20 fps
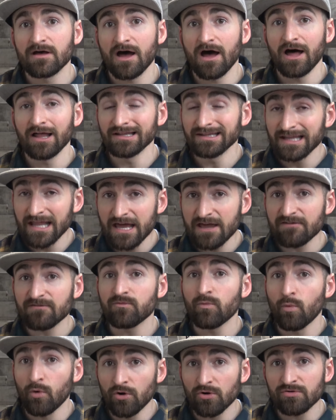a life
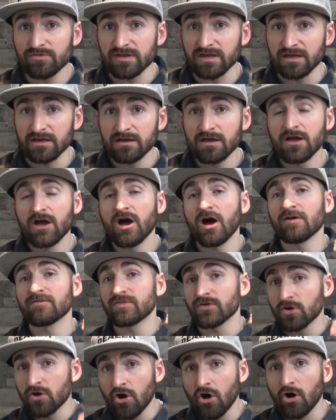worthy of
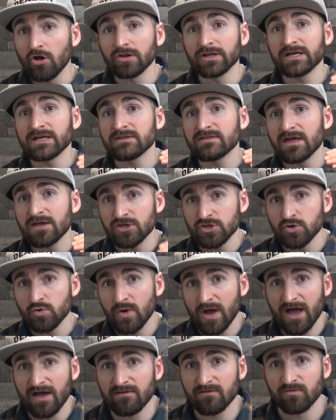the calling that you
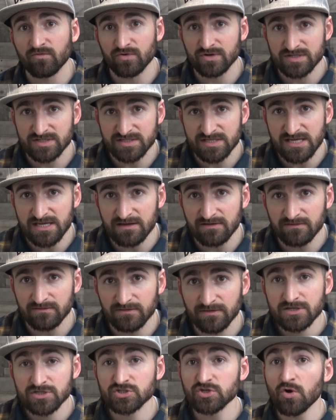have received.
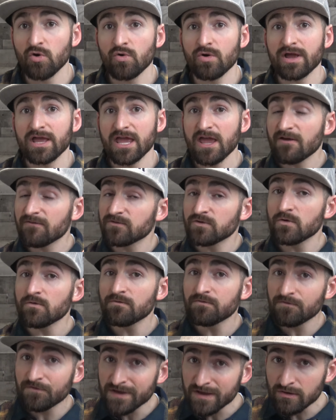So if you
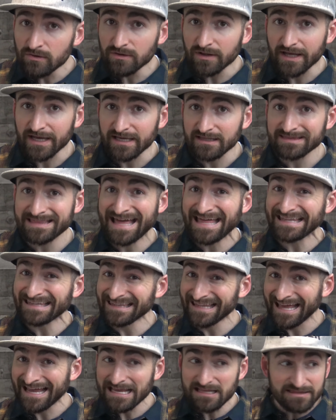feel like that
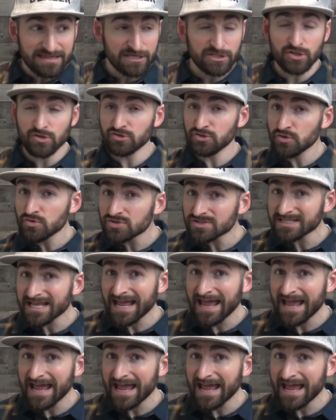light that you used to